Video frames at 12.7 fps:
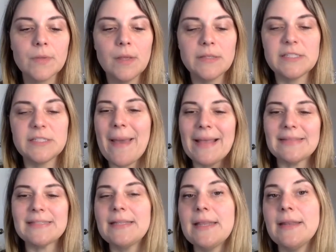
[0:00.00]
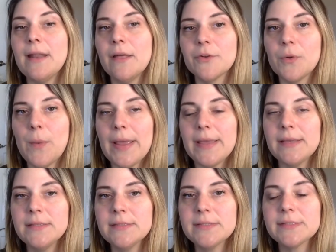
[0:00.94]
dependent in other
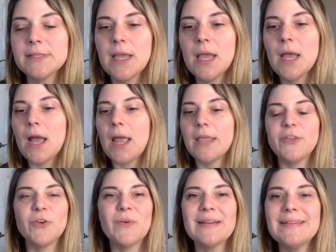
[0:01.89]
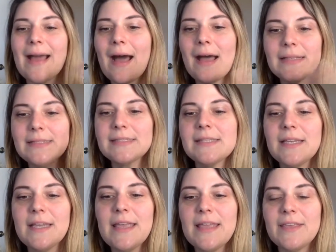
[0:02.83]
ways, you're not
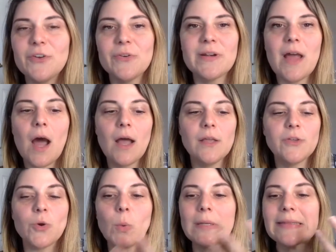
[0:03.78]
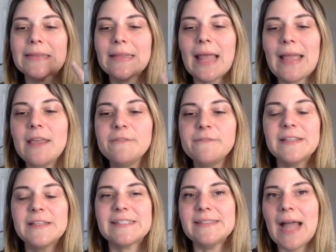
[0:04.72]
your life
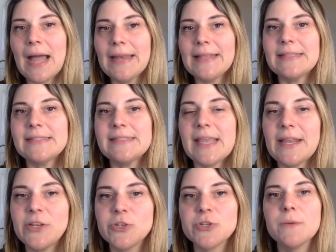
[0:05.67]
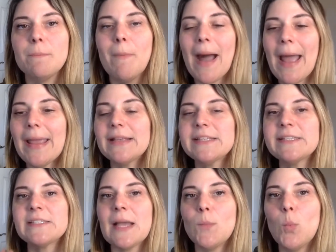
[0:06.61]
is not in danger by
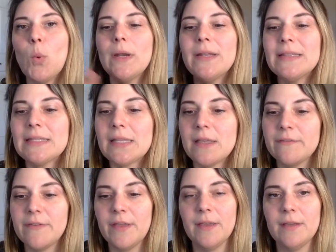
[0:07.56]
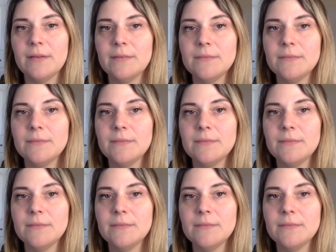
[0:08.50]
someone leaving.